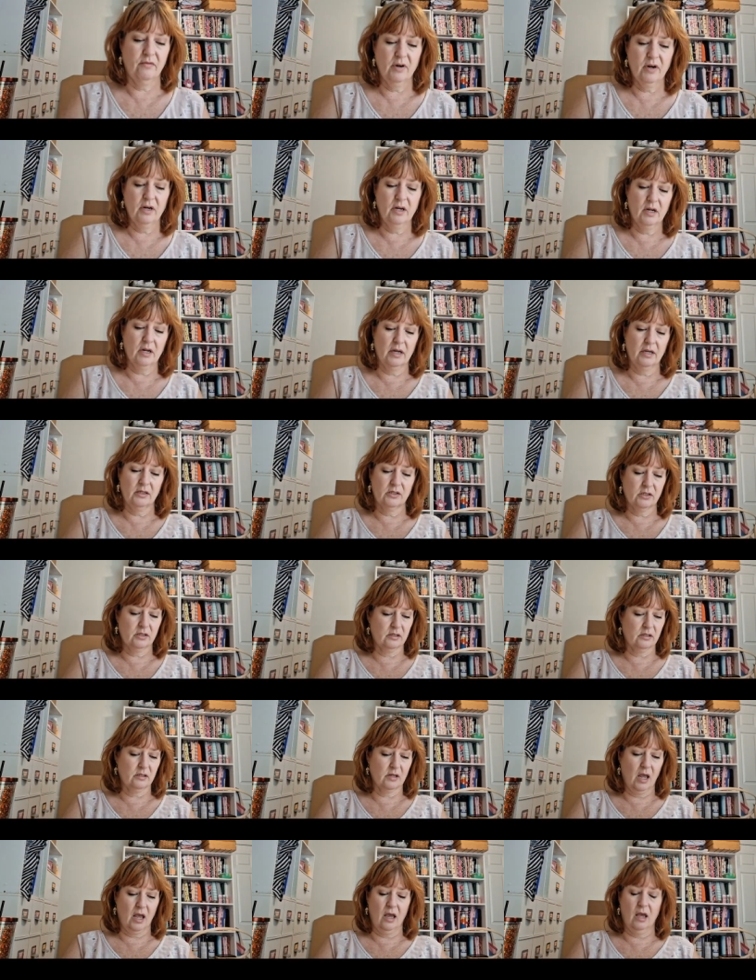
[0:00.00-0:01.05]
very
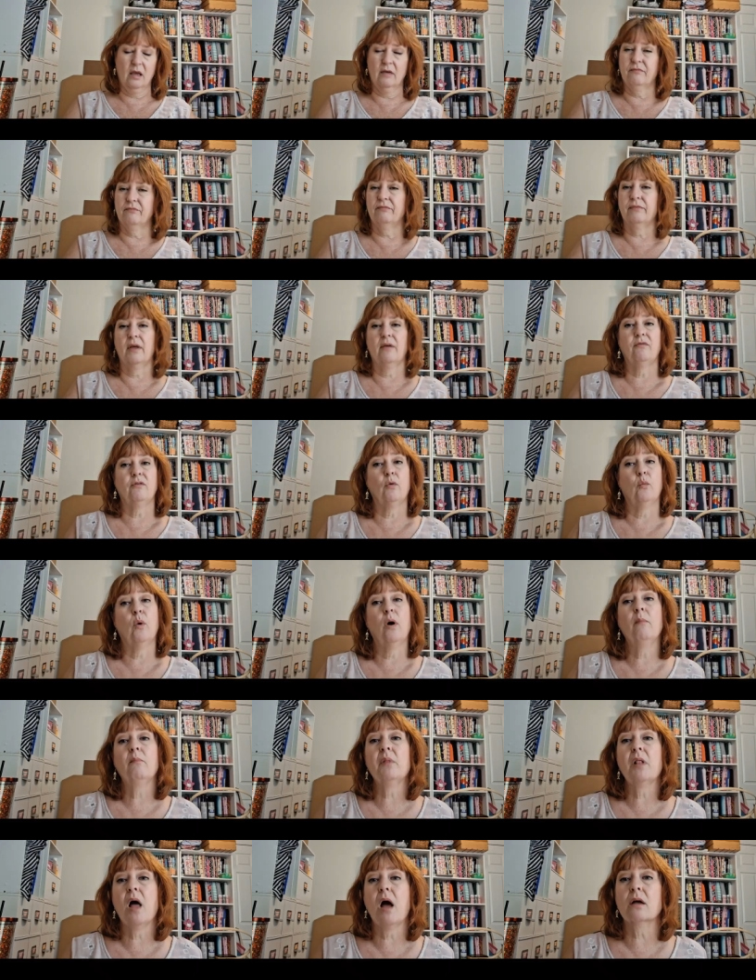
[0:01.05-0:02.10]
nice. If you
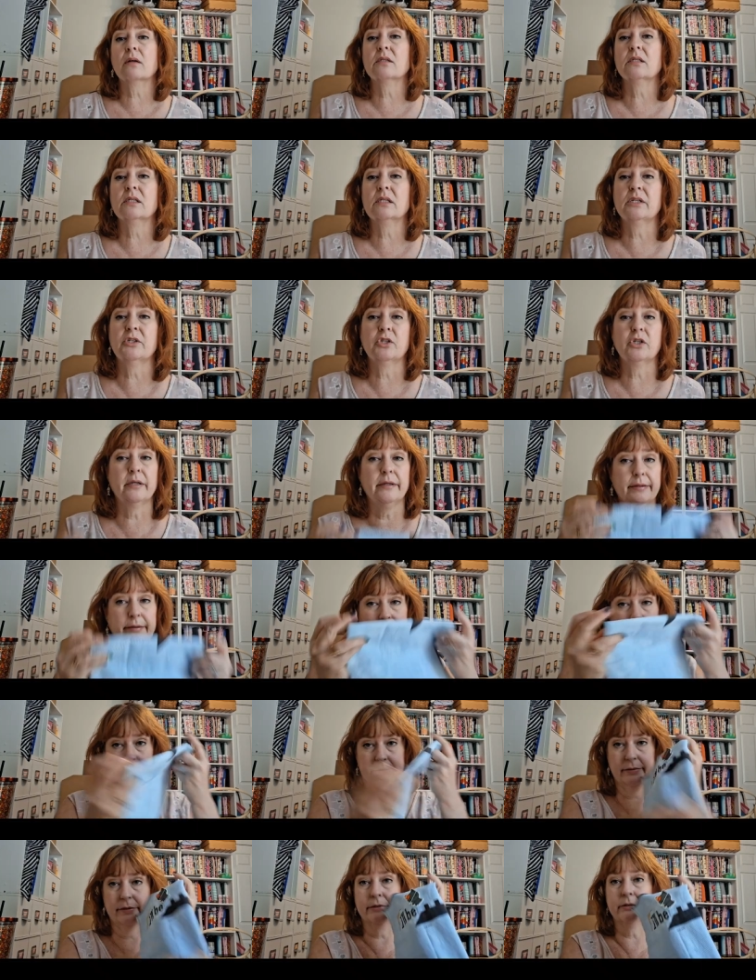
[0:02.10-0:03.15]
want block stitching,
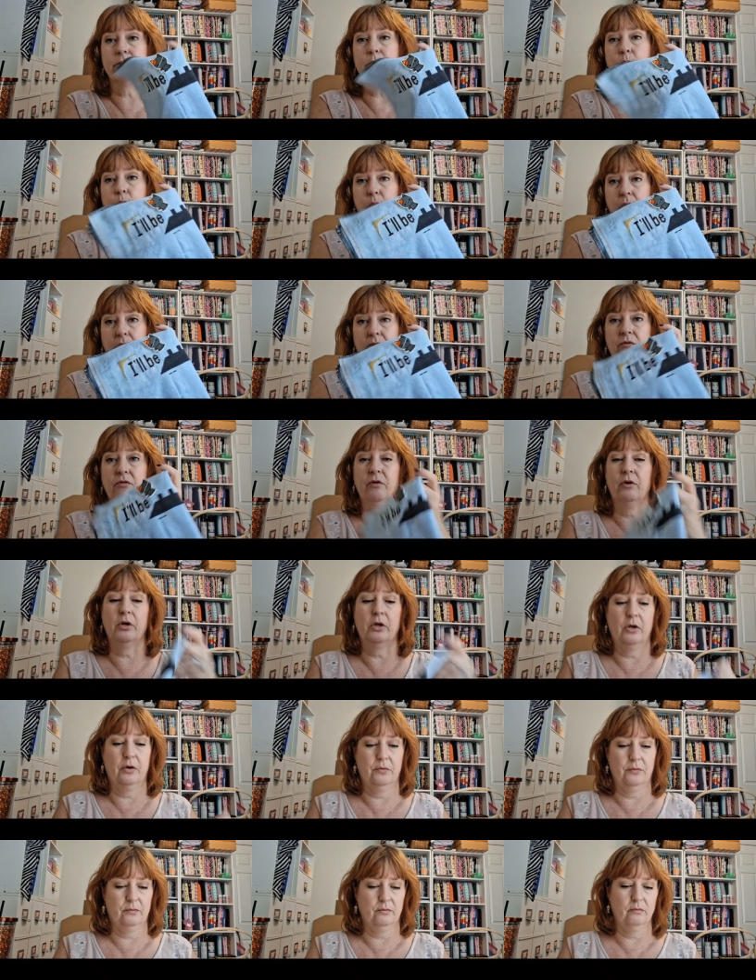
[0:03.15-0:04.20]
this is the one for
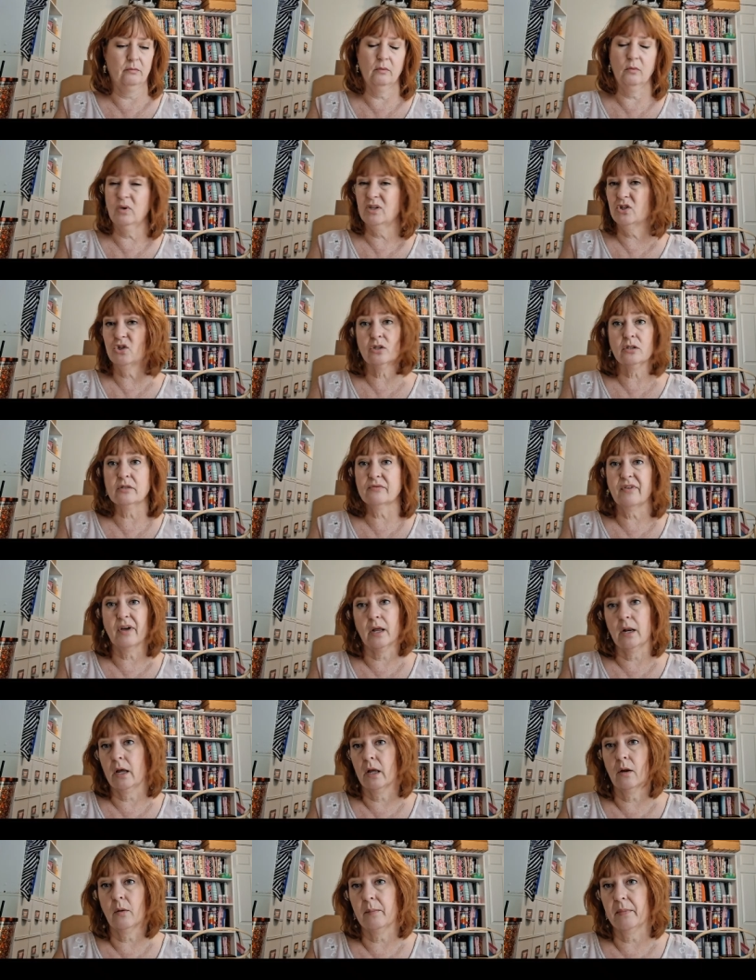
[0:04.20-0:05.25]
you, which is
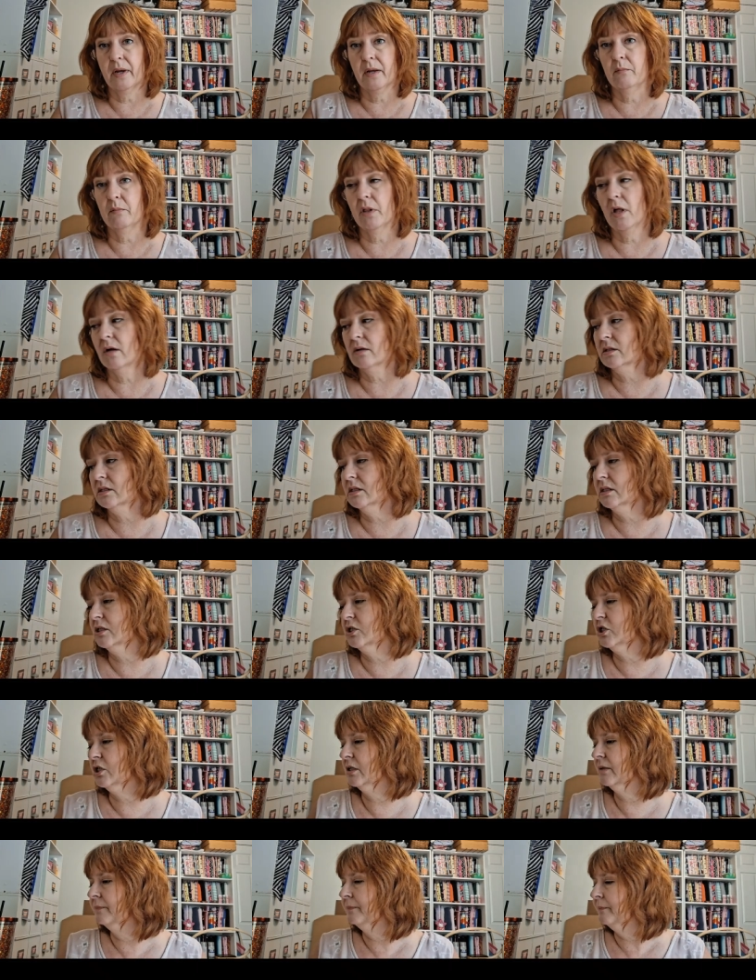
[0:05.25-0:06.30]
fine. I don't mind block
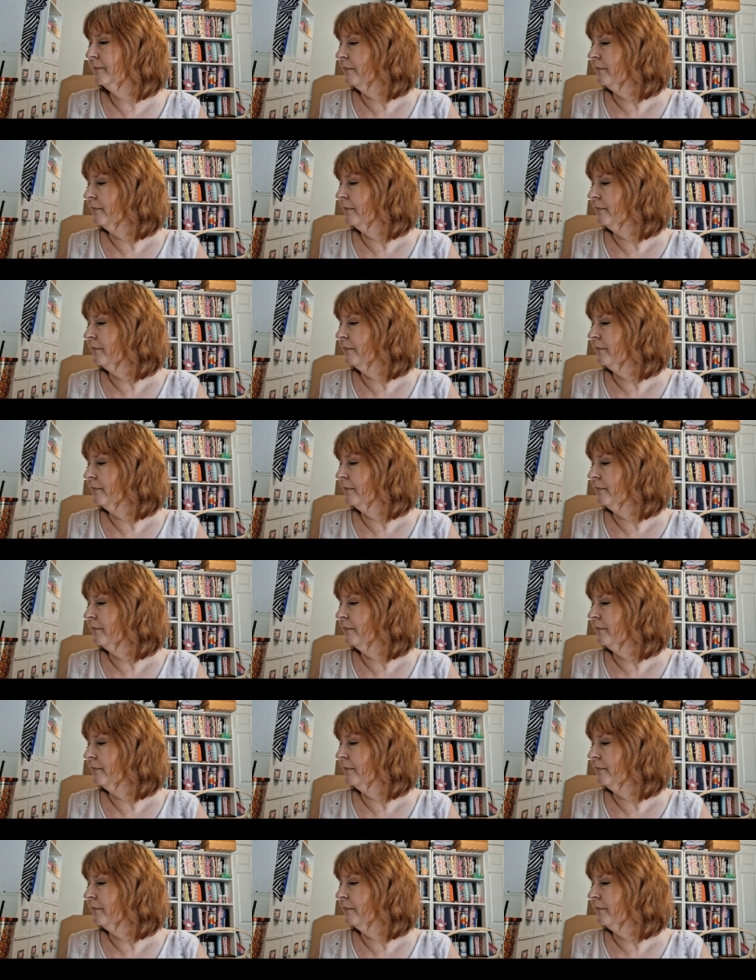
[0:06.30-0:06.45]
stitching.